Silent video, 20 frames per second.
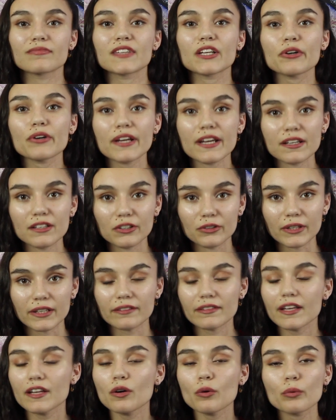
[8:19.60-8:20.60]
they're
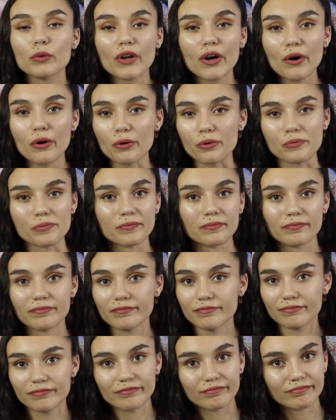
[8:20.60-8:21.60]
ignorant, they don't know.
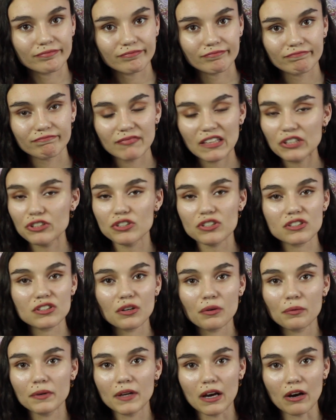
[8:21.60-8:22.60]
They just
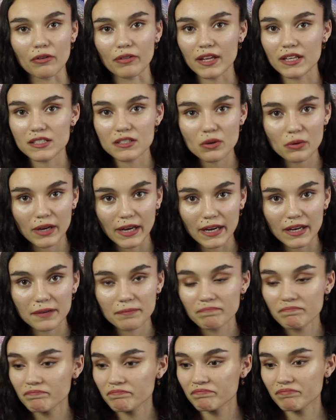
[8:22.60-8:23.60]
don't know, that's
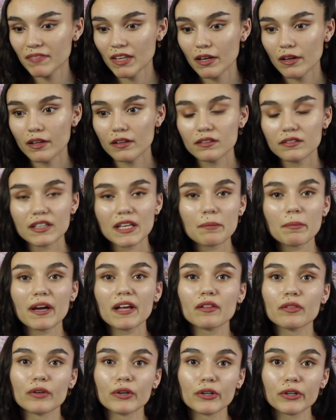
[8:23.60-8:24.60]
okay. They
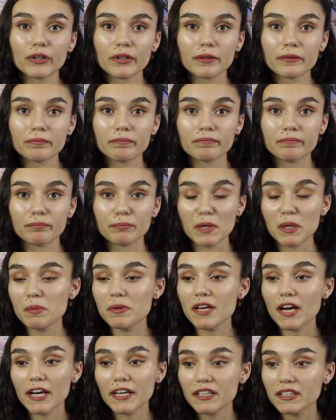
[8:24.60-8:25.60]
might learn,
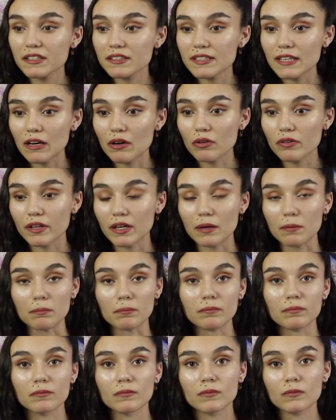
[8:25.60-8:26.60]
maybe I can tell
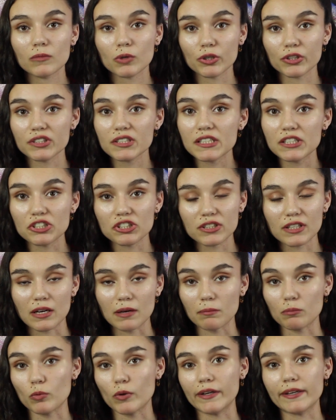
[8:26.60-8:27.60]
them or teach
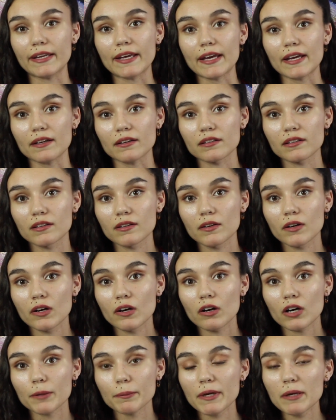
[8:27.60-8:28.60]
them one day.
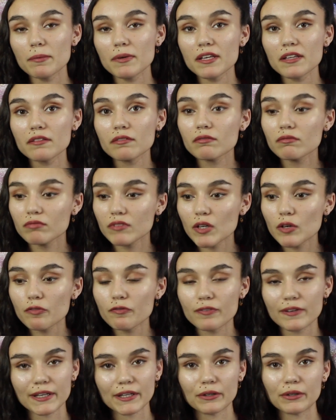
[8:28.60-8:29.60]
Or maybe they'll
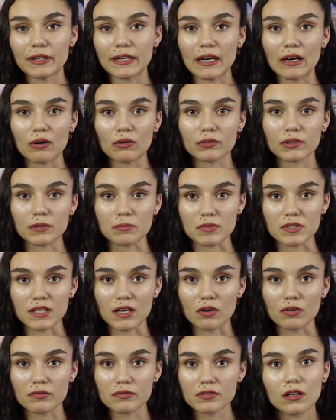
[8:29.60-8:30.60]
figure it out
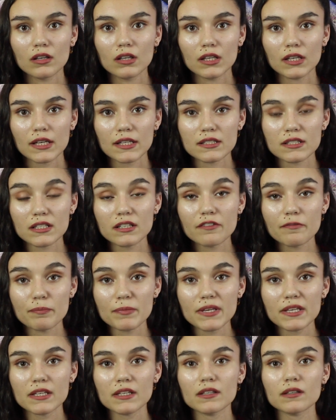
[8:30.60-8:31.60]
themselves. Instead
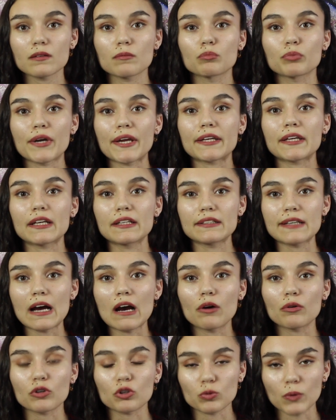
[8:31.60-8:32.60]
of me breaking
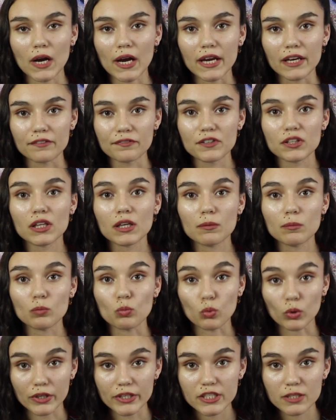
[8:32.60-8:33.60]
down, crying,
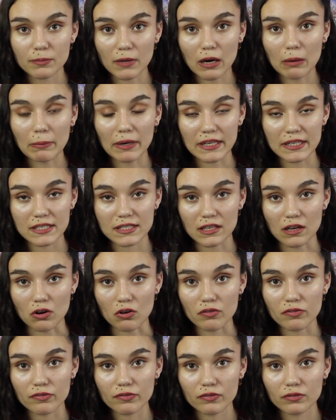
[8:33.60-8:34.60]
feeling worse about
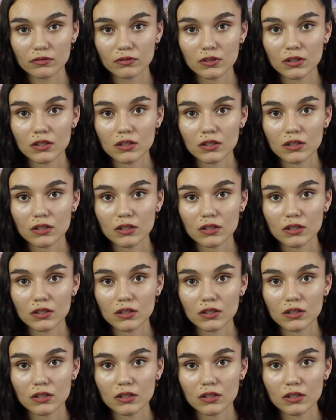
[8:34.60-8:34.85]
myself,